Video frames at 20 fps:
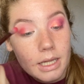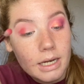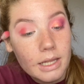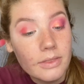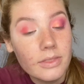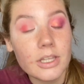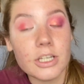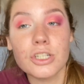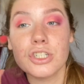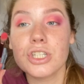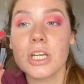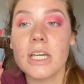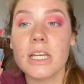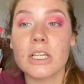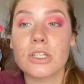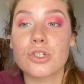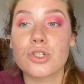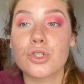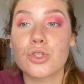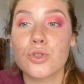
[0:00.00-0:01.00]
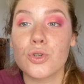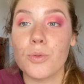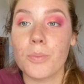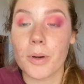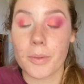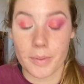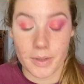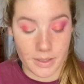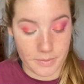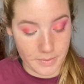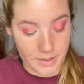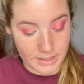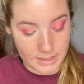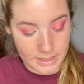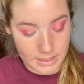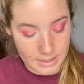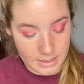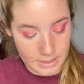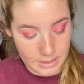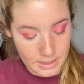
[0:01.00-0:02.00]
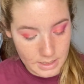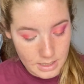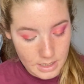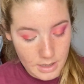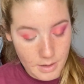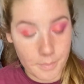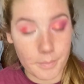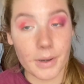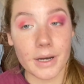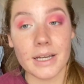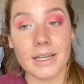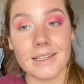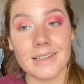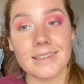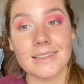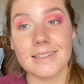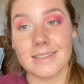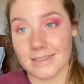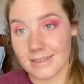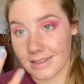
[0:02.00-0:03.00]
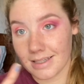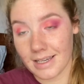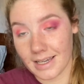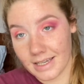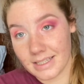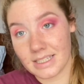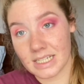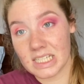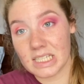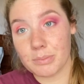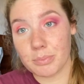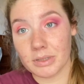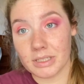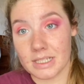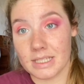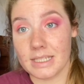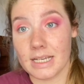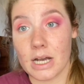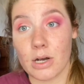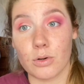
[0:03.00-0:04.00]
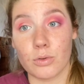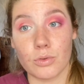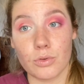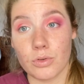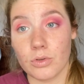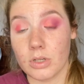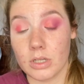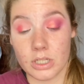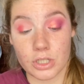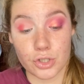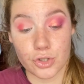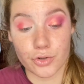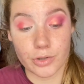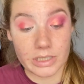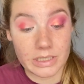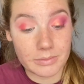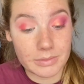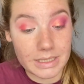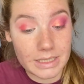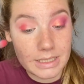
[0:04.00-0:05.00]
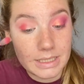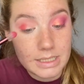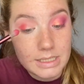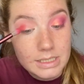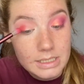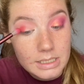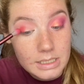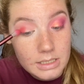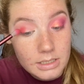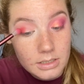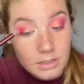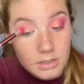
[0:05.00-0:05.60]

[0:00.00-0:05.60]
And this shade is super pigmented, but it does blend out extremely easy.